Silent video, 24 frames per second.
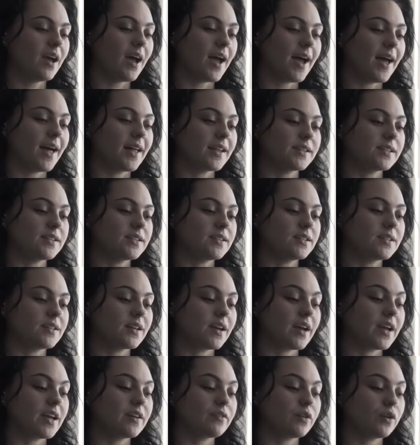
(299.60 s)
And
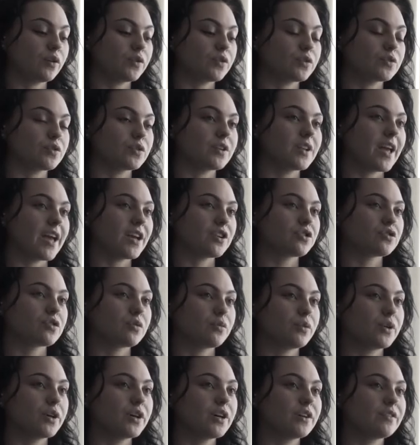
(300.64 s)
I have also done extra
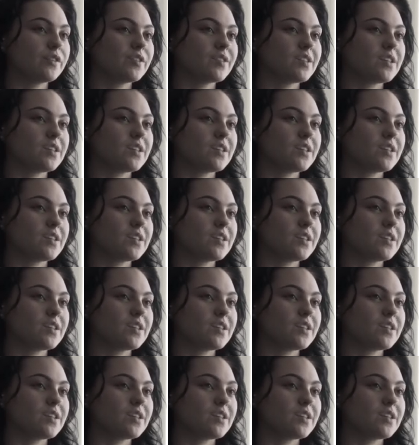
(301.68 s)
work for